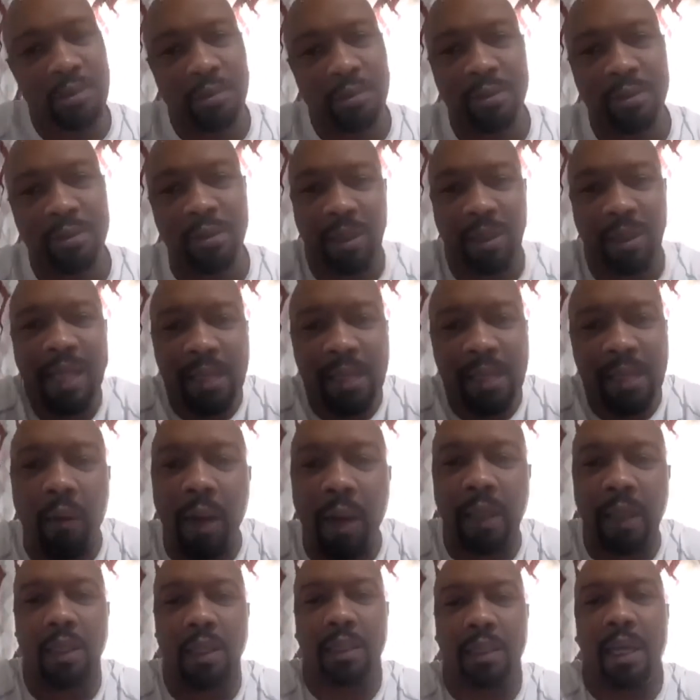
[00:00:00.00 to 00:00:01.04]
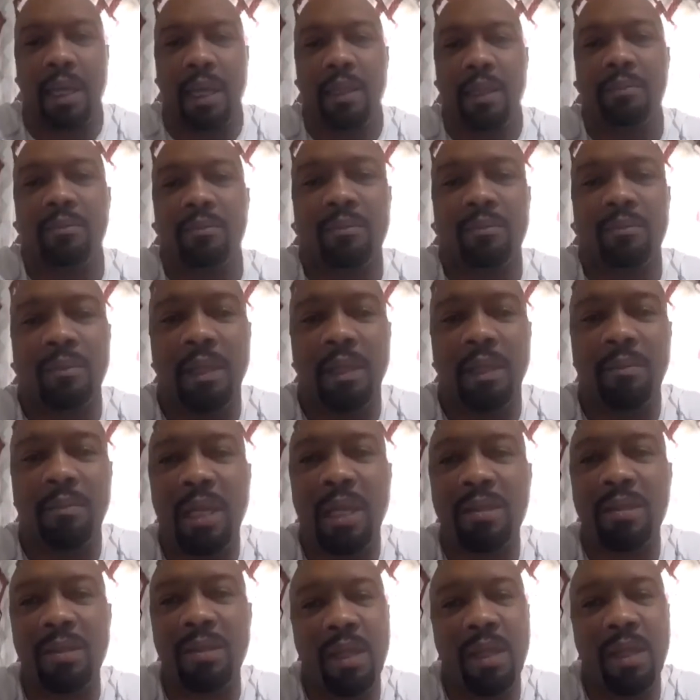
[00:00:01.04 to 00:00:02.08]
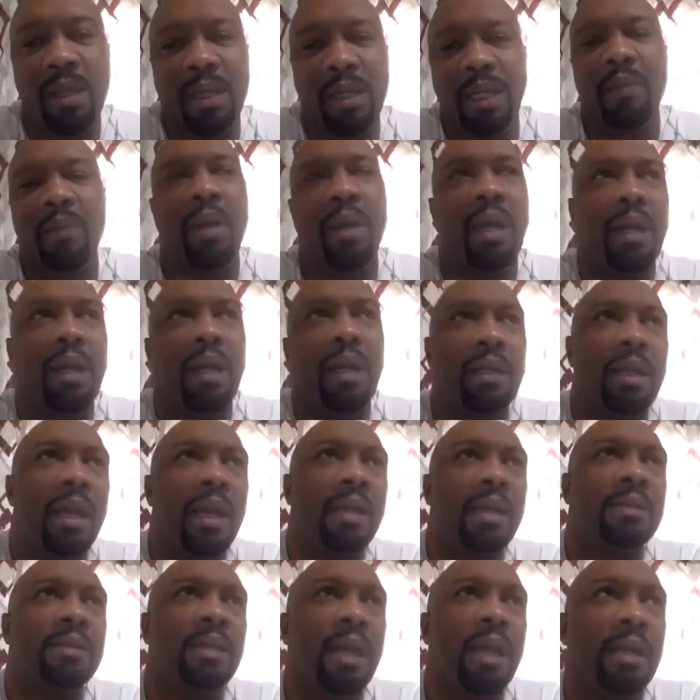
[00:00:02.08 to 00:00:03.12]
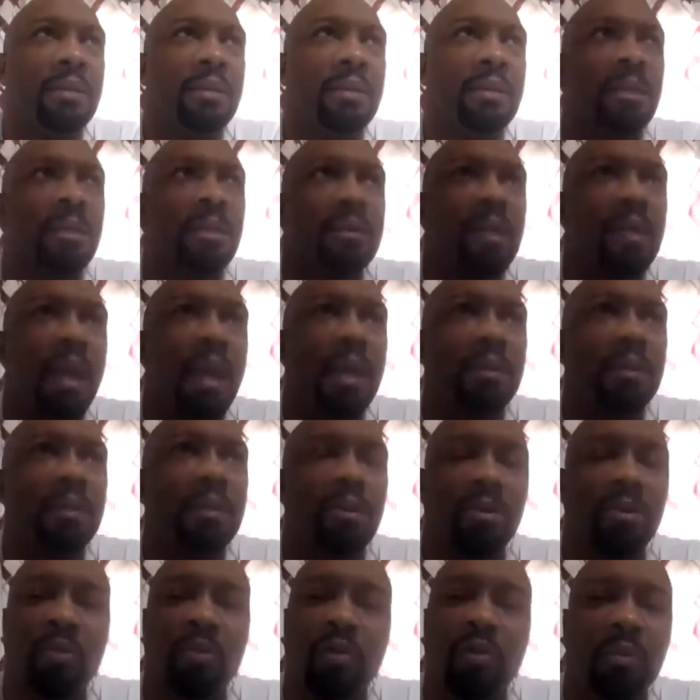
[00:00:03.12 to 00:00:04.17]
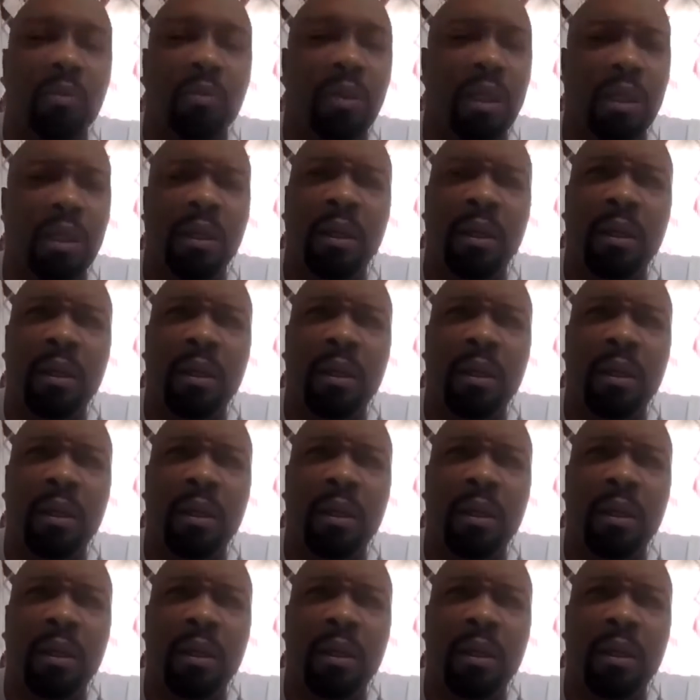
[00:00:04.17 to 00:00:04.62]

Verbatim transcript: So that's how I look at it. My son came by last night and had dinner with me,